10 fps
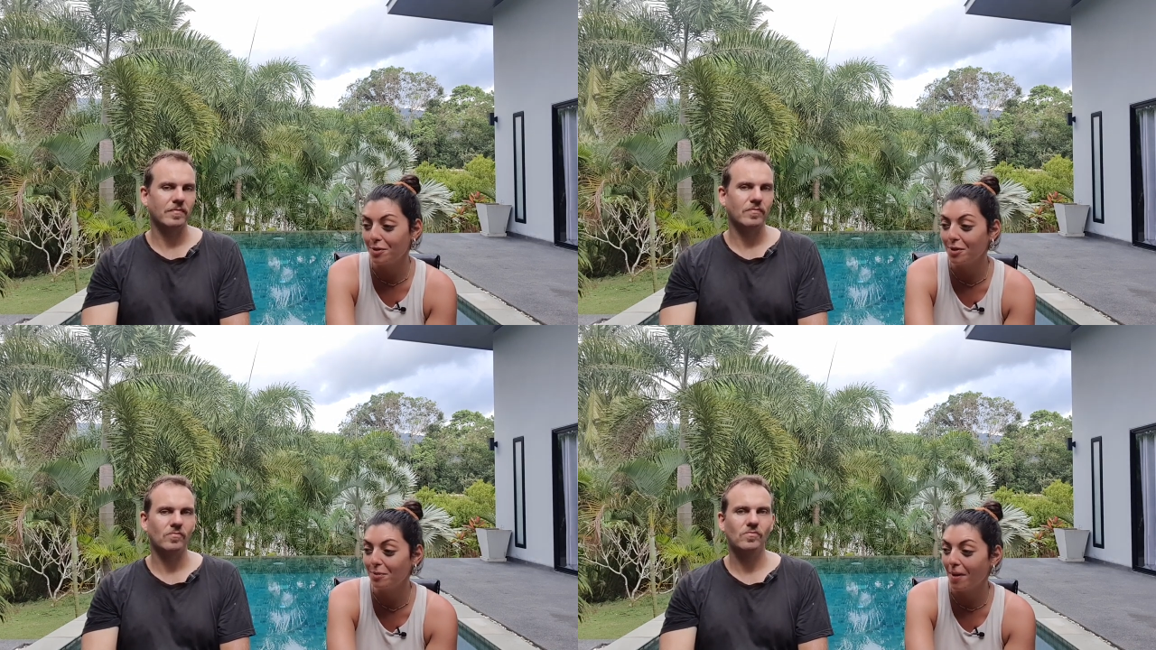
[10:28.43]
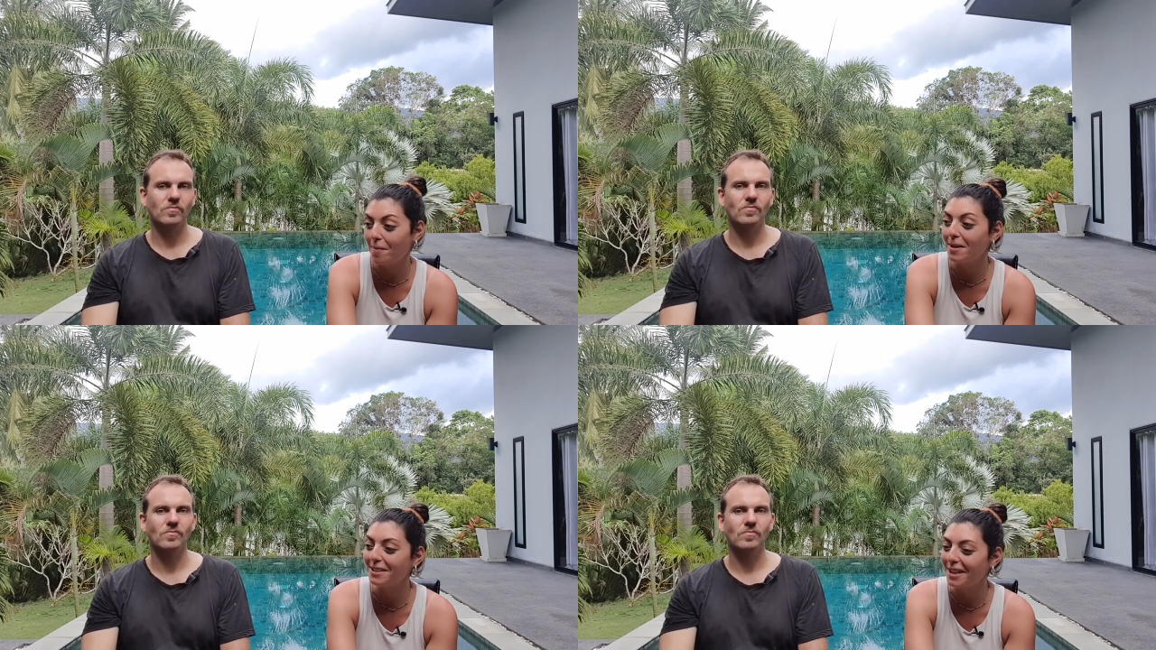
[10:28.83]
Speaker 1: do it by
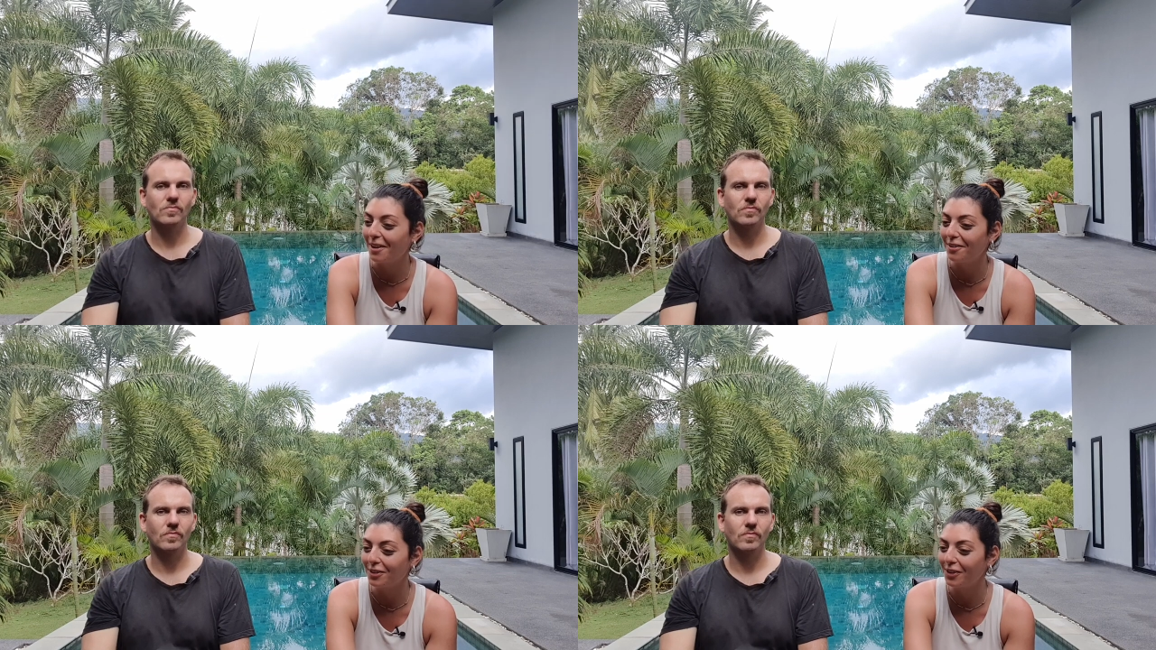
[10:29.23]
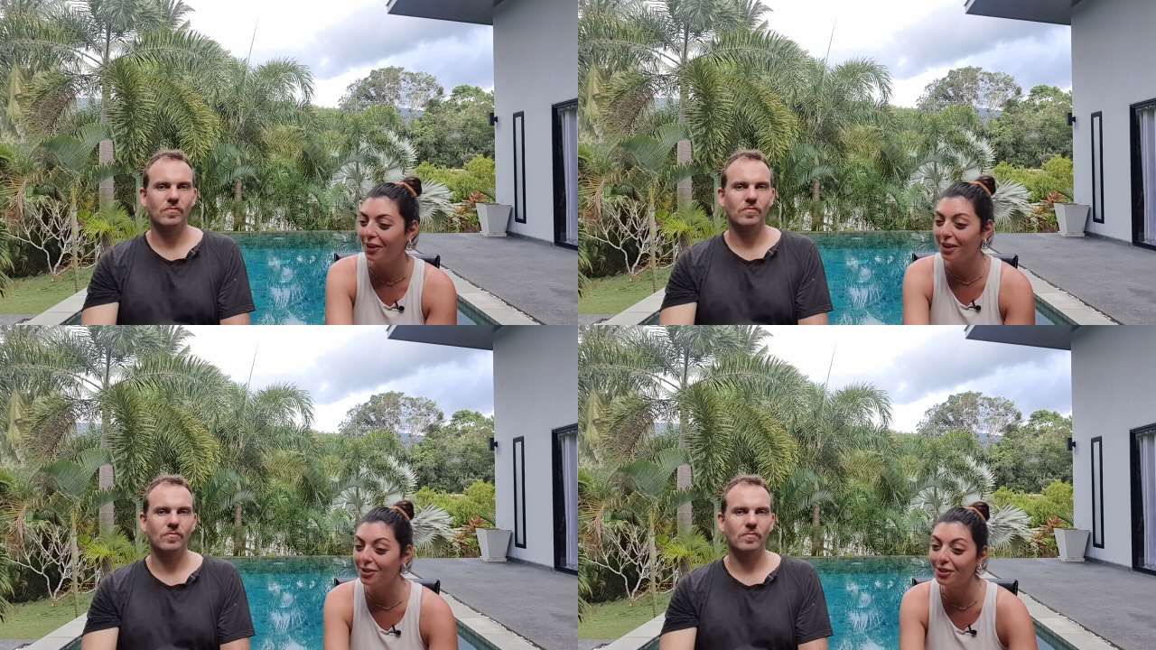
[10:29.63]
myself, you know,
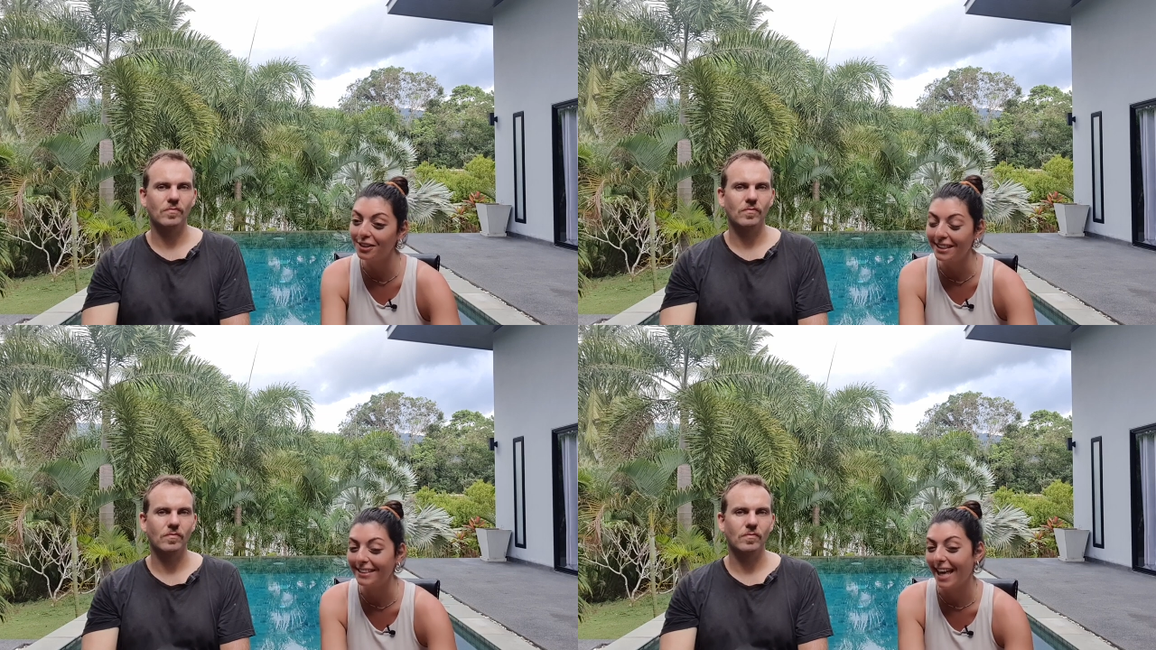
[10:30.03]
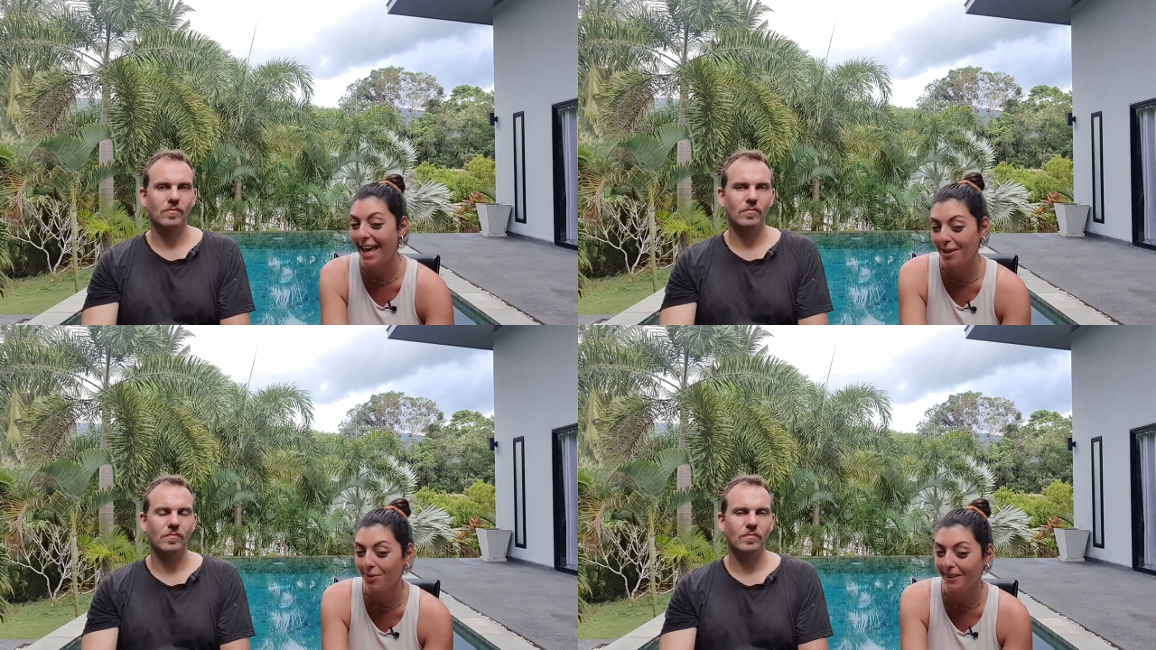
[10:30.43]
and I don't need
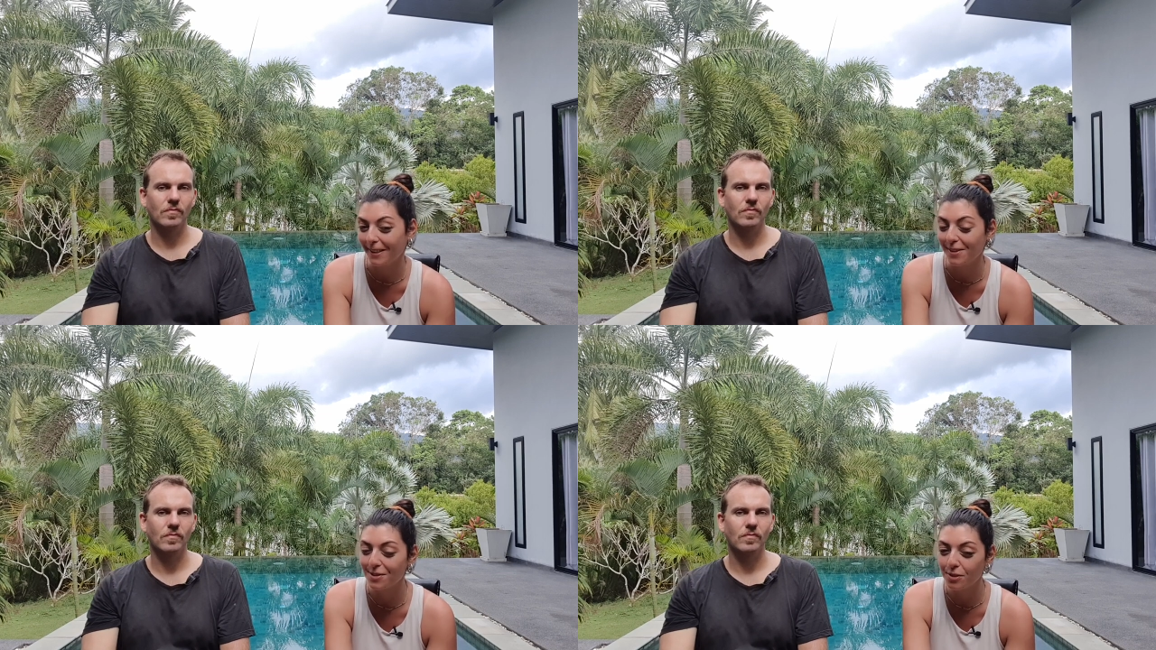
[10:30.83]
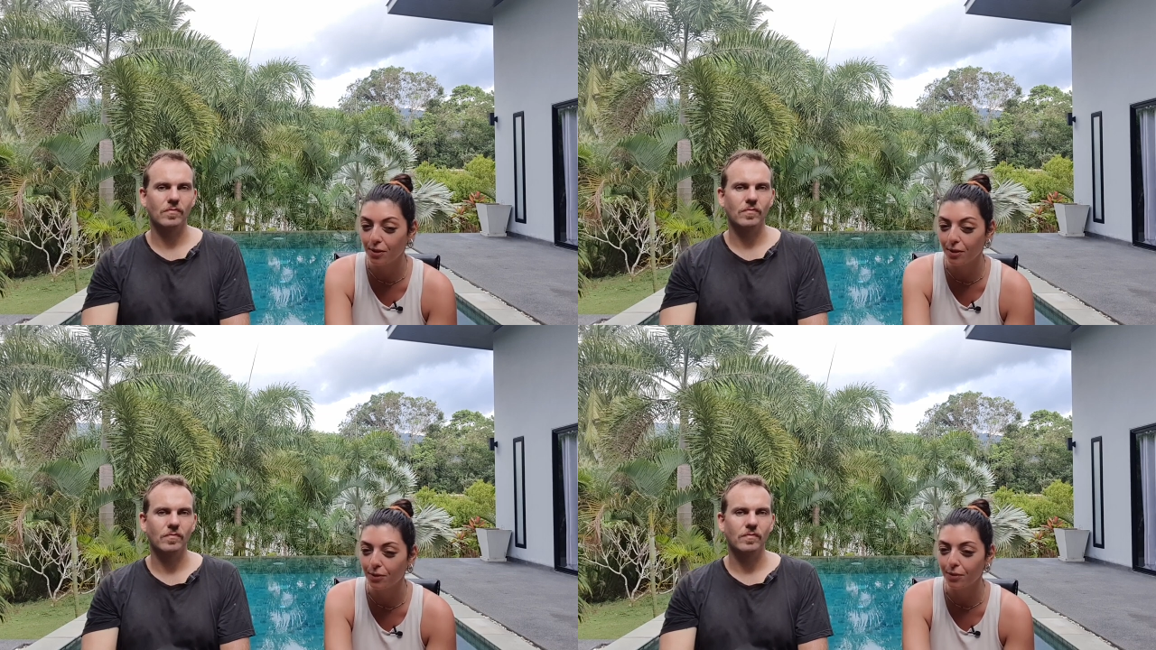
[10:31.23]
anyone else, you
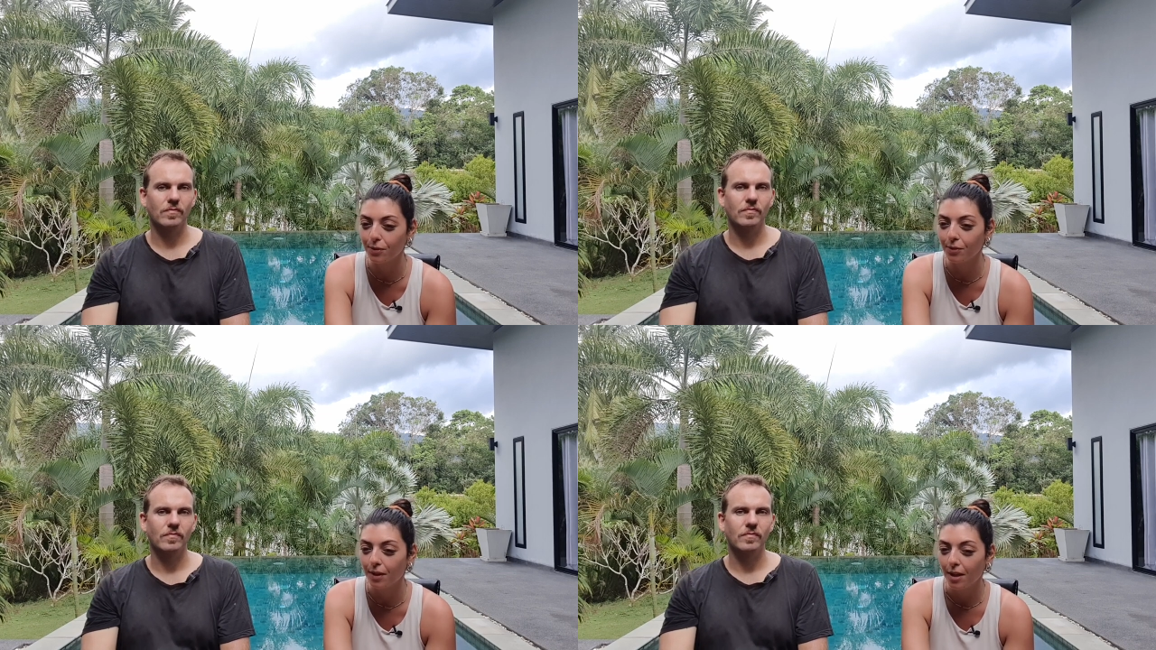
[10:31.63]
know, to